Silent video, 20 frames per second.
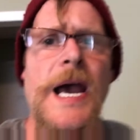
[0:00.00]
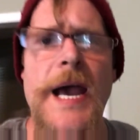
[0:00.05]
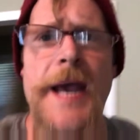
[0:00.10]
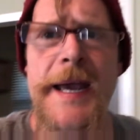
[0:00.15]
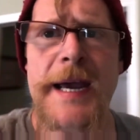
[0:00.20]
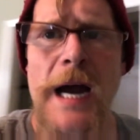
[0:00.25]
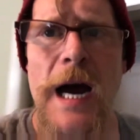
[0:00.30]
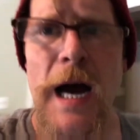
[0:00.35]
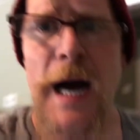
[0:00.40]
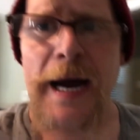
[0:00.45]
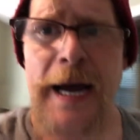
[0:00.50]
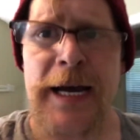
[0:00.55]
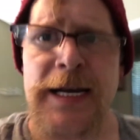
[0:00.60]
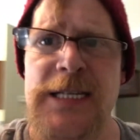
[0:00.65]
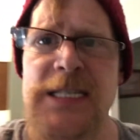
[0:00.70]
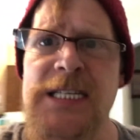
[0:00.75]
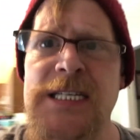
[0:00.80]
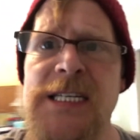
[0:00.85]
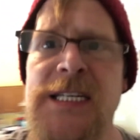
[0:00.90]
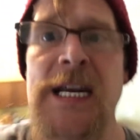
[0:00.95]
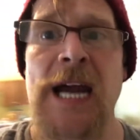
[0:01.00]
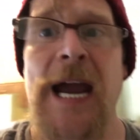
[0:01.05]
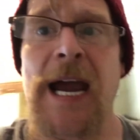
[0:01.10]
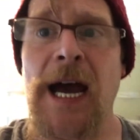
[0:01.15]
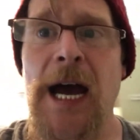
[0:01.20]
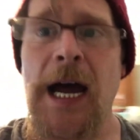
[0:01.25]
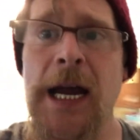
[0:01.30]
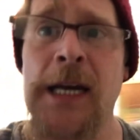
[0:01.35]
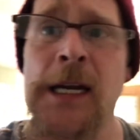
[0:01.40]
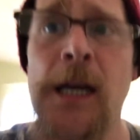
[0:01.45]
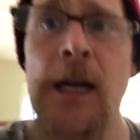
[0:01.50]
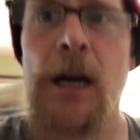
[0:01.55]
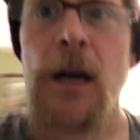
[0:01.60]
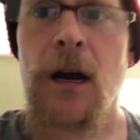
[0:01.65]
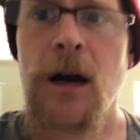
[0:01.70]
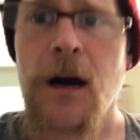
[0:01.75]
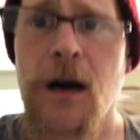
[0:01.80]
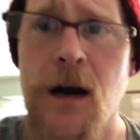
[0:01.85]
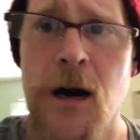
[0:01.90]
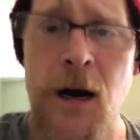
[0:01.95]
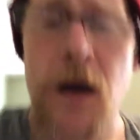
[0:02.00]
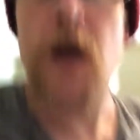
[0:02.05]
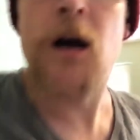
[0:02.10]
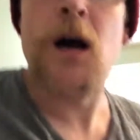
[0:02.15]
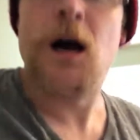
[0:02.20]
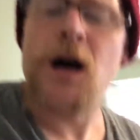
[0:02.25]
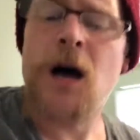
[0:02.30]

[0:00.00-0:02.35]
Hey guys, Dan here.